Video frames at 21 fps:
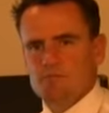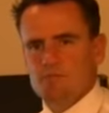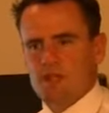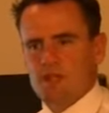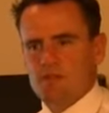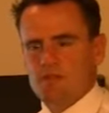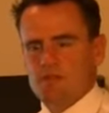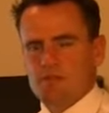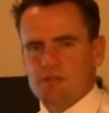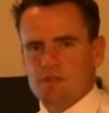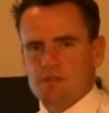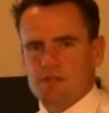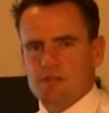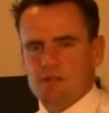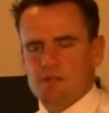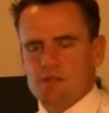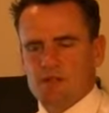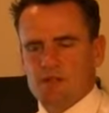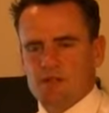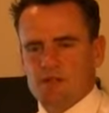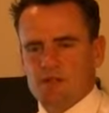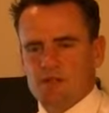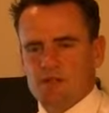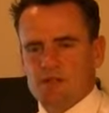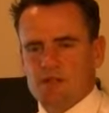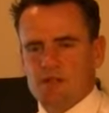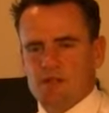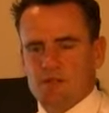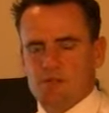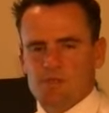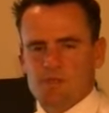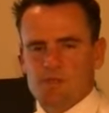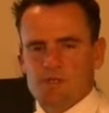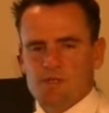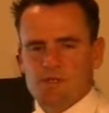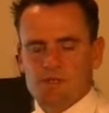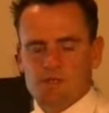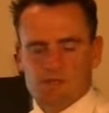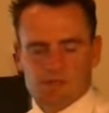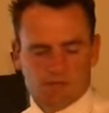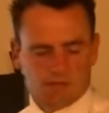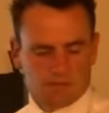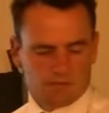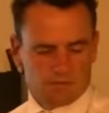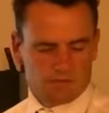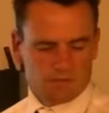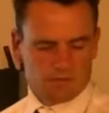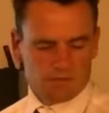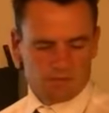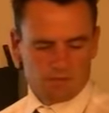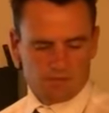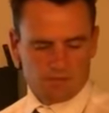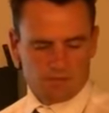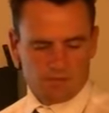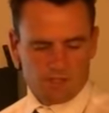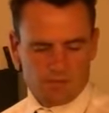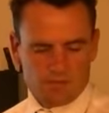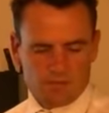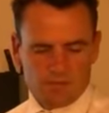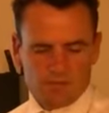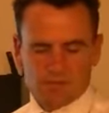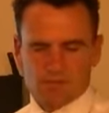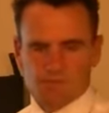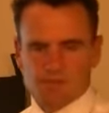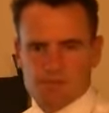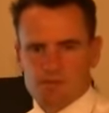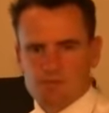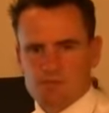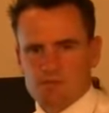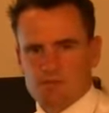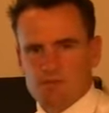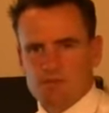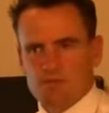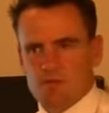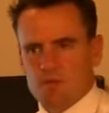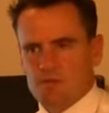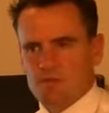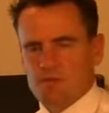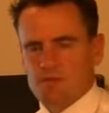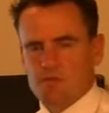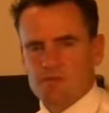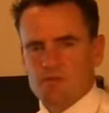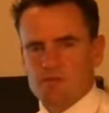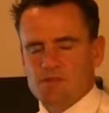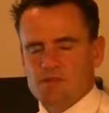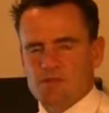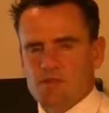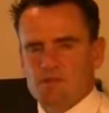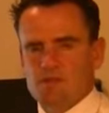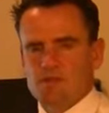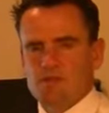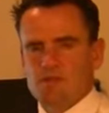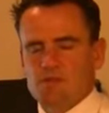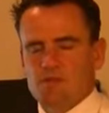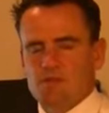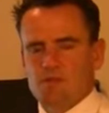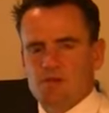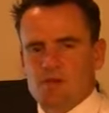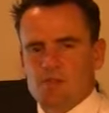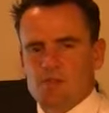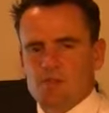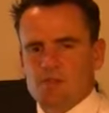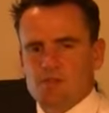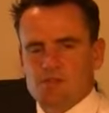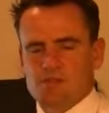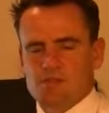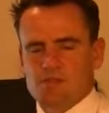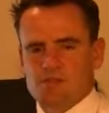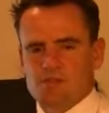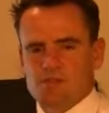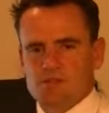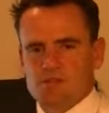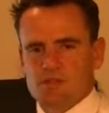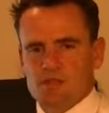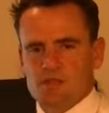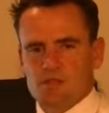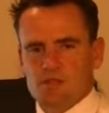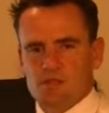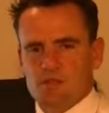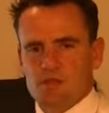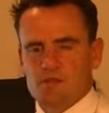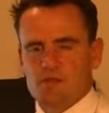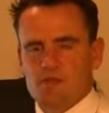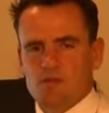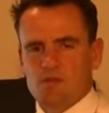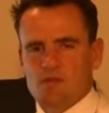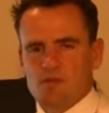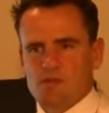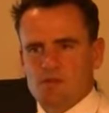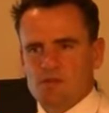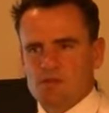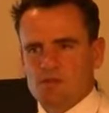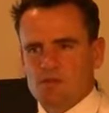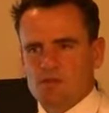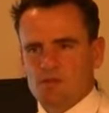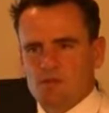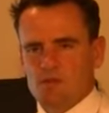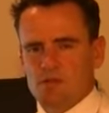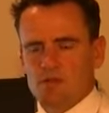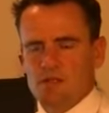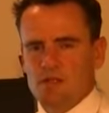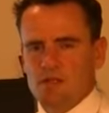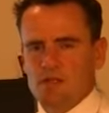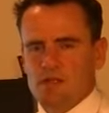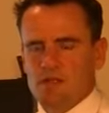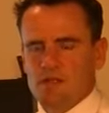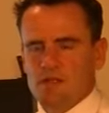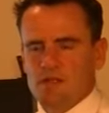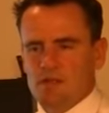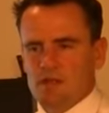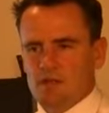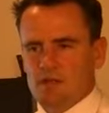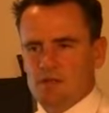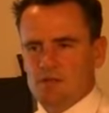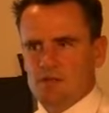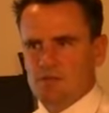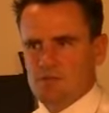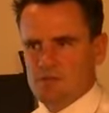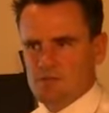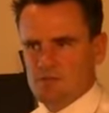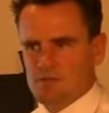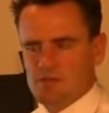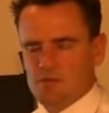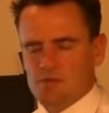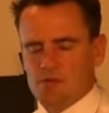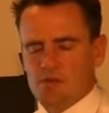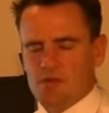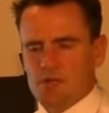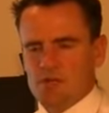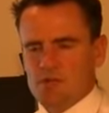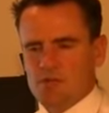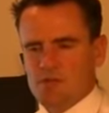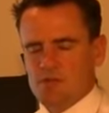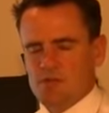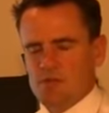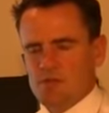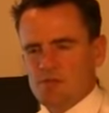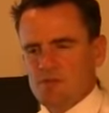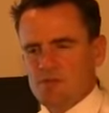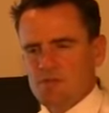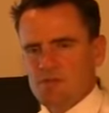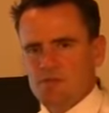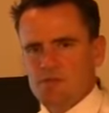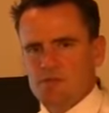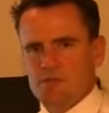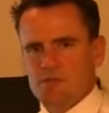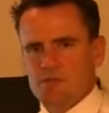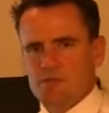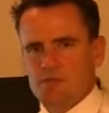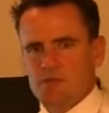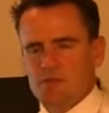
everything can be intercepted. I mean, let's face it, fibre is just light pulses. So, as earlier mentioned,